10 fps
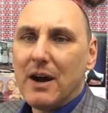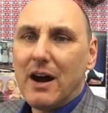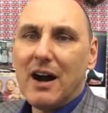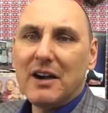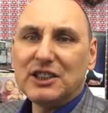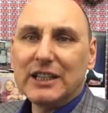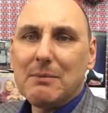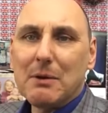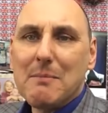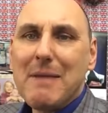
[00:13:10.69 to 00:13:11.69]
uh, is she
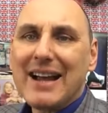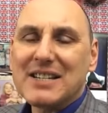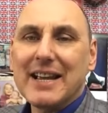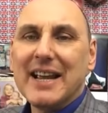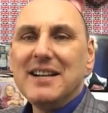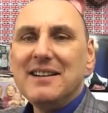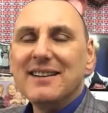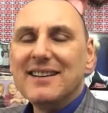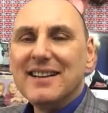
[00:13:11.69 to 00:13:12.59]
coming with Maxine?